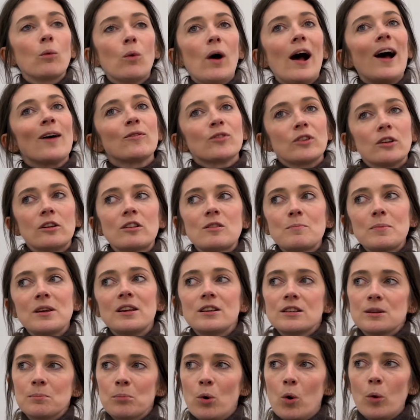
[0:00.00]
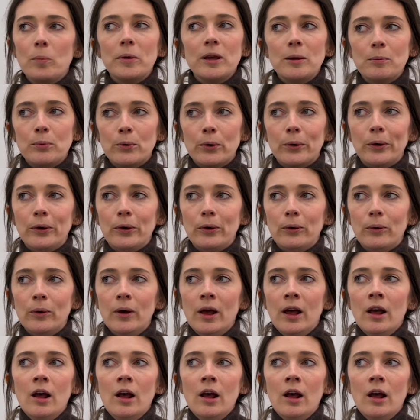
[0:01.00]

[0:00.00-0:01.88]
We'll have to speak to more people who